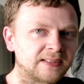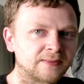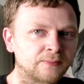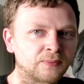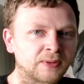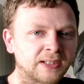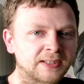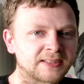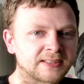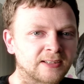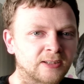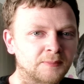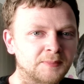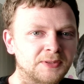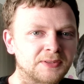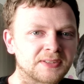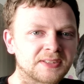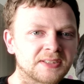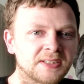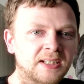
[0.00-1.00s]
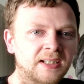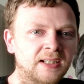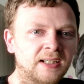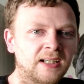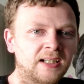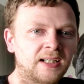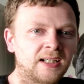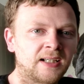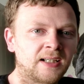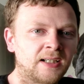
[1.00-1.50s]
white elements.
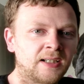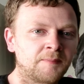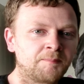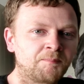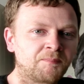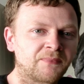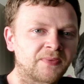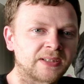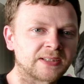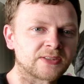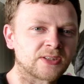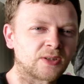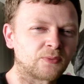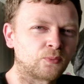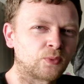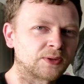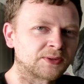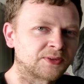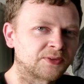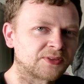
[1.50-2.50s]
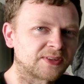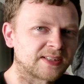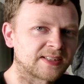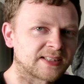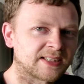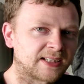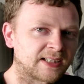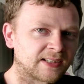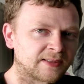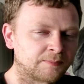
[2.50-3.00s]
It's got 100
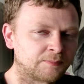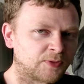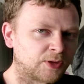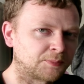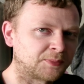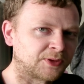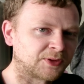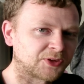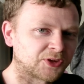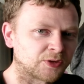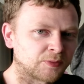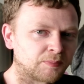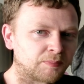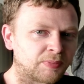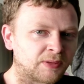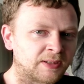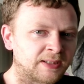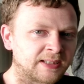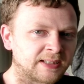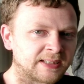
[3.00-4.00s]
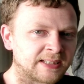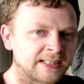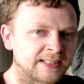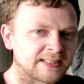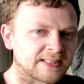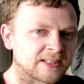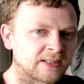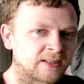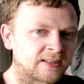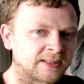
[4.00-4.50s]
attack, not much, but it's
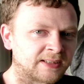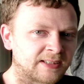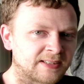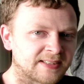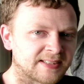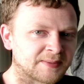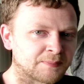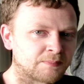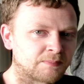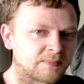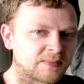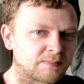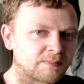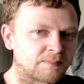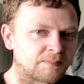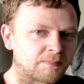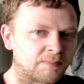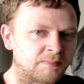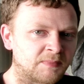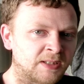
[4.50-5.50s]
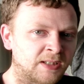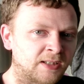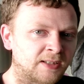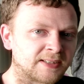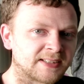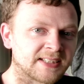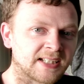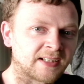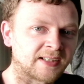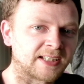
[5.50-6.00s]
got a nice
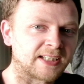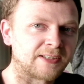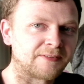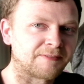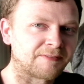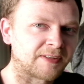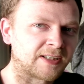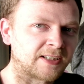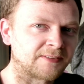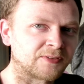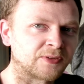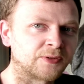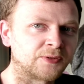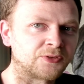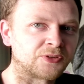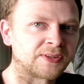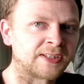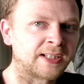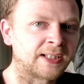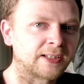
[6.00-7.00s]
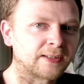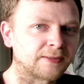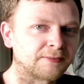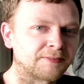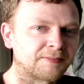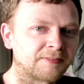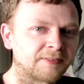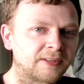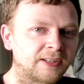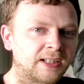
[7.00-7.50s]
tanky 500
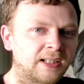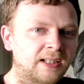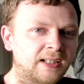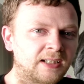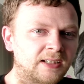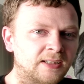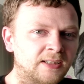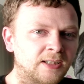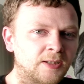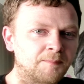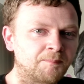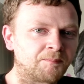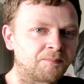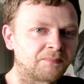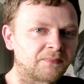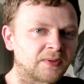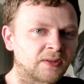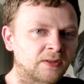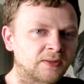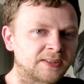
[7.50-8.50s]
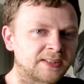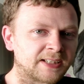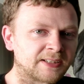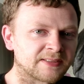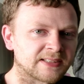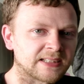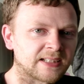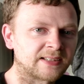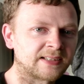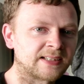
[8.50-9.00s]
health. Only
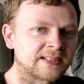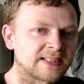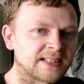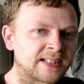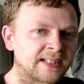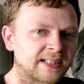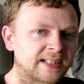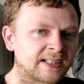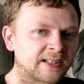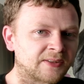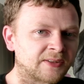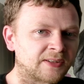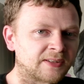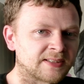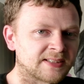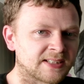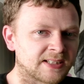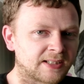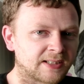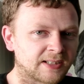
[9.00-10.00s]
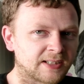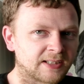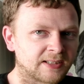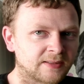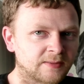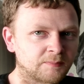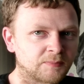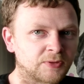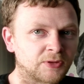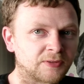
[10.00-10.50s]
downside is it cannot attack.
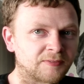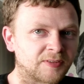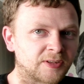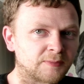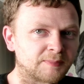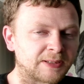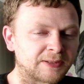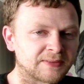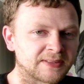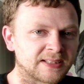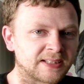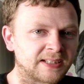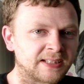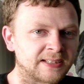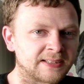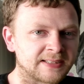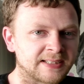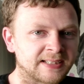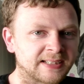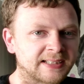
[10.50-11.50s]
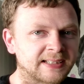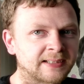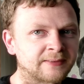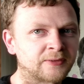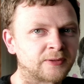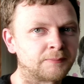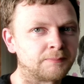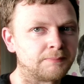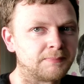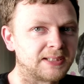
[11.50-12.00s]
Good thing about it is it
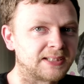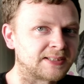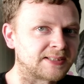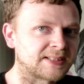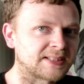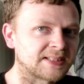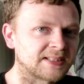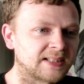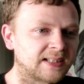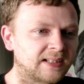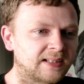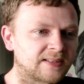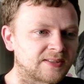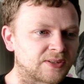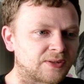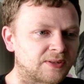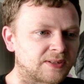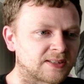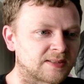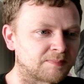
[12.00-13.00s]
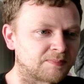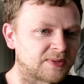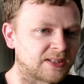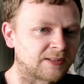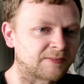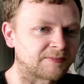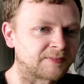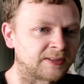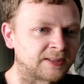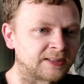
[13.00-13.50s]
cannot miss, so it's
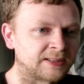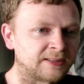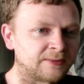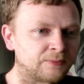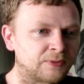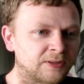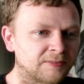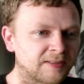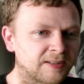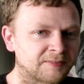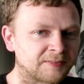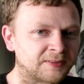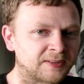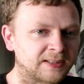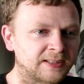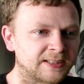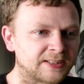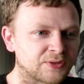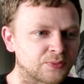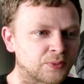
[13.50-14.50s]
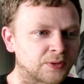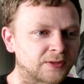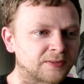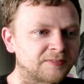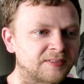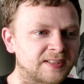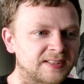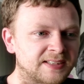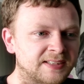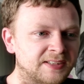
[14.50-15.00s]
definitely worth having at least 1 of
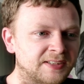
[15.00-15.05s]
these in your